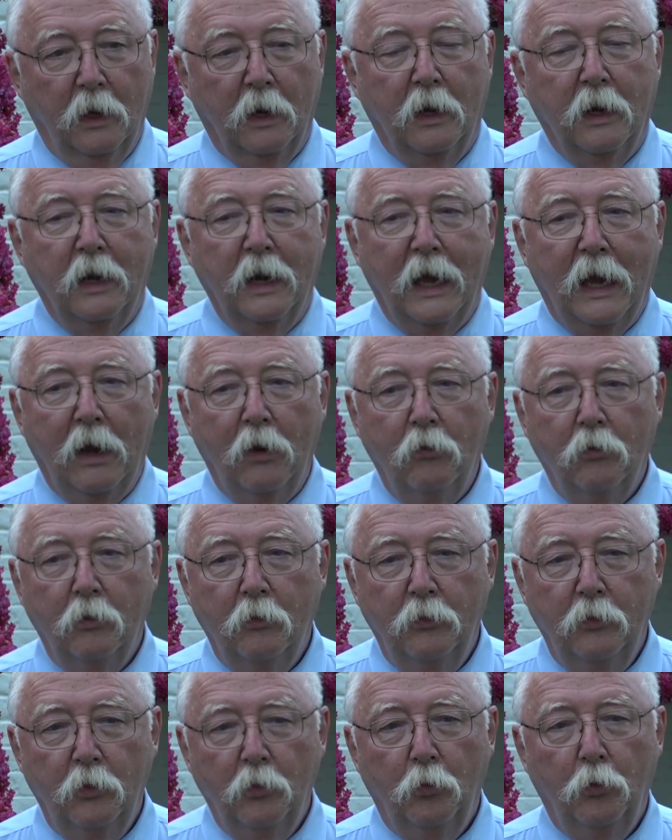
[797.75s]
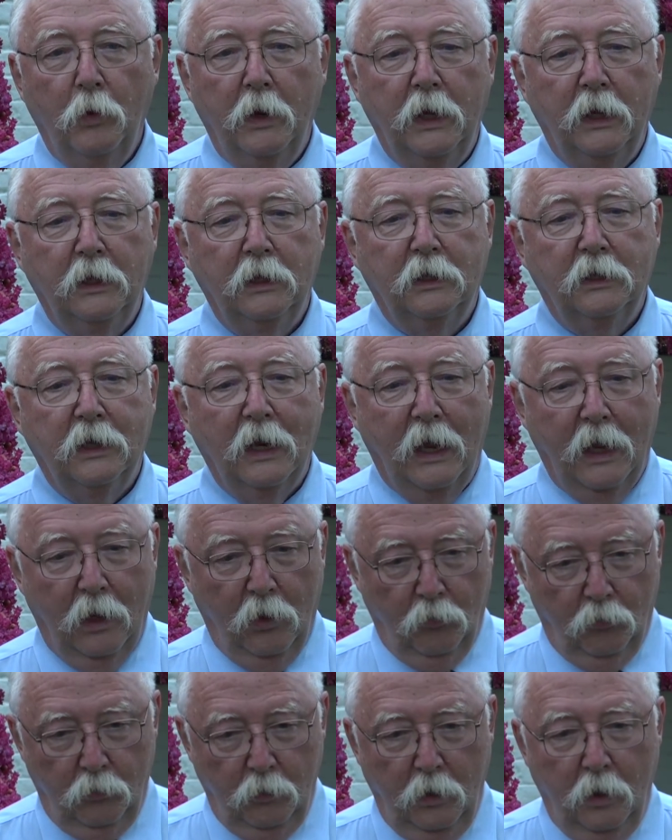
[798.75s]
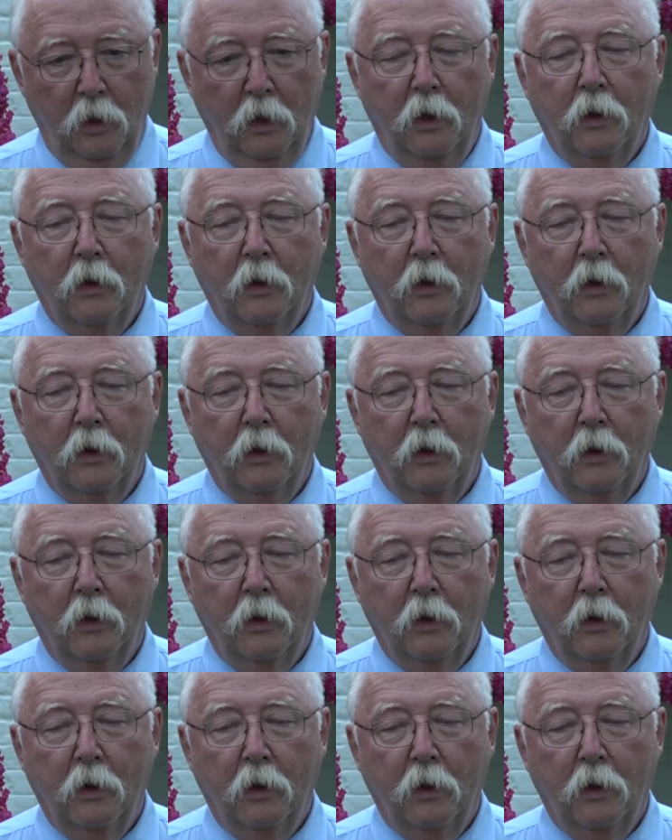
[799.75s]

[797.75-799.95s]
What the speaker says: Now on the way down